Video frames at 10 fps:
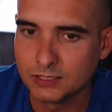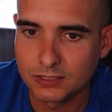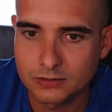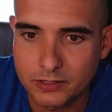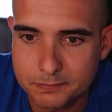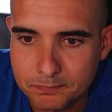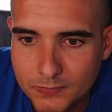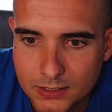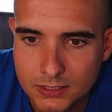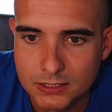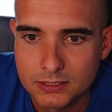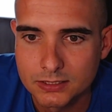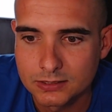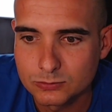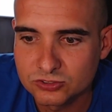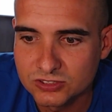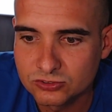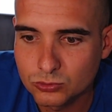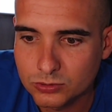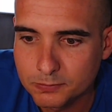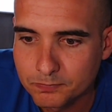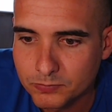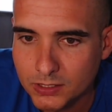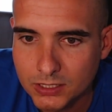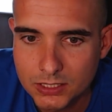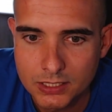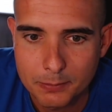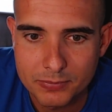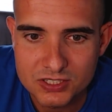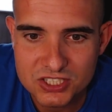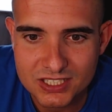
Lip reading: Right, was Discord. But,